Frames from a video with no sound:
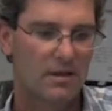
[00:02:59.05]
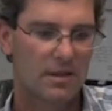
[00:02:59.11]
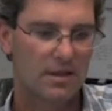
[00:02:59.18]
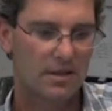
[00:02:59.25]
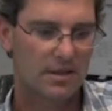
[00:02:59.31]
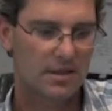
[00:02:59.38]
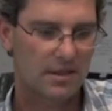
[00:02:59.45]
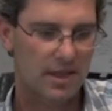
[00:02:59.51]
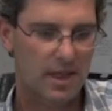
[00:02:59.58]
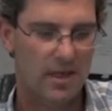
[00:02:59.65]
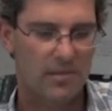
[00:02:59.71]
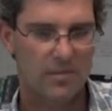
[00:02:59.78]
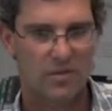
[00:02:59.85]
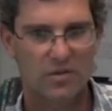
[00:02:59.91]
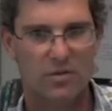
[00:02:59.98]
these
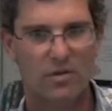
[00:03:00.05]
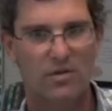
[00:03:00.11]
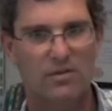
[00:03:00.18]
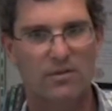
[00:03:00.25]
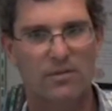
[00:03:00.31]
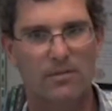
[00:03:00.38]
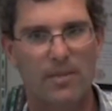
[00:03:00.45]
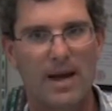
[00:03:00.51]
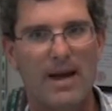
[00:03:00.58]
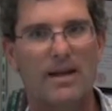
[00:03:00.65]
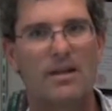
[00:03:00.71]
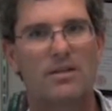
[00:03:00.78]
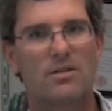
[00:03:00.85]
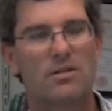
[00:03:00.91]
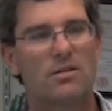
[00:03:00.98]
same sorts of
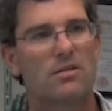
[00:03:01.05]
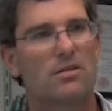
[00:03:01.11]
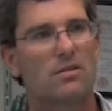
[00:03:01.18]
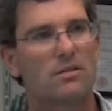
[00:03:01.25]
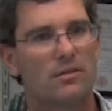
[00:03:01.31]
packages